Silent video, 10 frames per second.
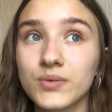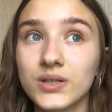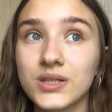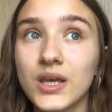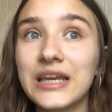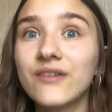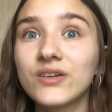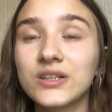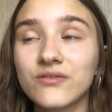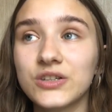but
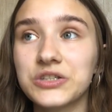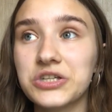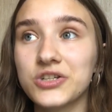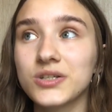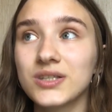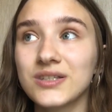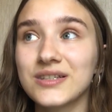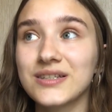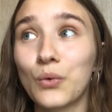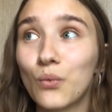even if it's
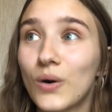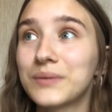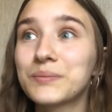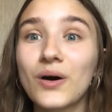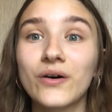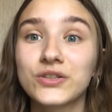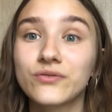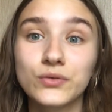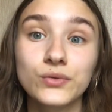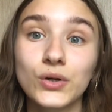just one part
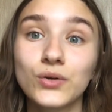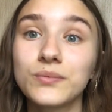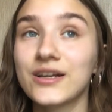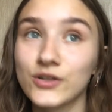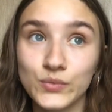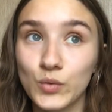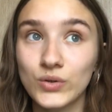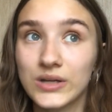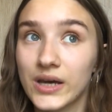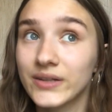of a room and a small
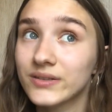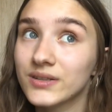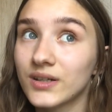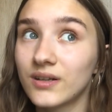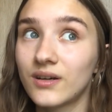desk,